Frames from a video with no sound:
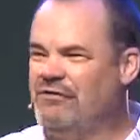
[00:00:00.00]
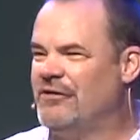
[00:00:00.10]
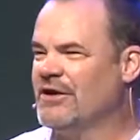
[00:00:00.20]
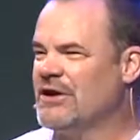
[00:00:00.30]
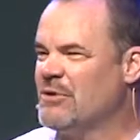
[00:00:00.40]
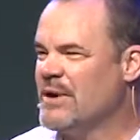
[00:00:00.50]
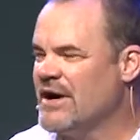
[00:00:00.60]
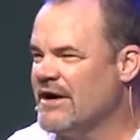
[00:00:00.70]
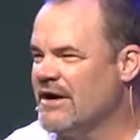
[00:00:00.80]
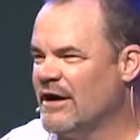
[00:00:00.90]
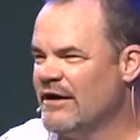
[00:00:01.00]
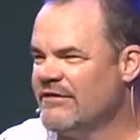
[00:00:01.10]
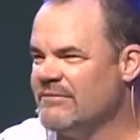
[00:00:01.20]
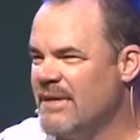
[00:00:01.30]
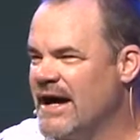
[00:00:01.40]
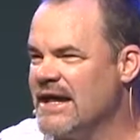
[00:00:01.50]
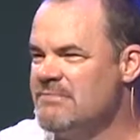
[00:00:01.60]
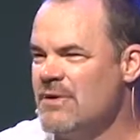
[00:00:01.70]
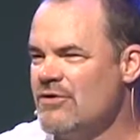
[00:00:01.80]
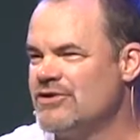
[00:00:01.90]
are you fully aware of my
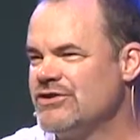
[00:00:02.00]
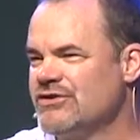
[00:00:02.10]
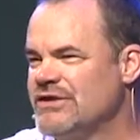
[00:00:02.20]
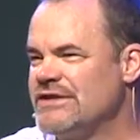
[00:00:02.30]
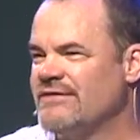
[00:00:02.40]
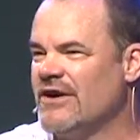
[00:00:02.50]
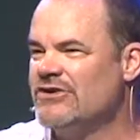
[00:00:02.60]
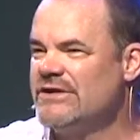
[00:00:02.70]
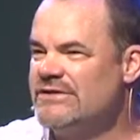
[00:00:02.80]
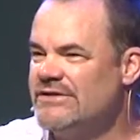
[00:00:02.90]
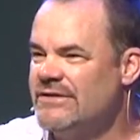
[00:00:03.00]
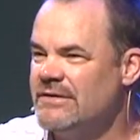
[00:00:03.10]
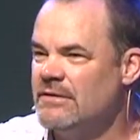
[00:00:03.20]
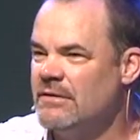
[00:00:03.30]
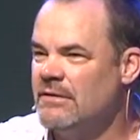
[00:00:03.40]
emotional dysfunctions?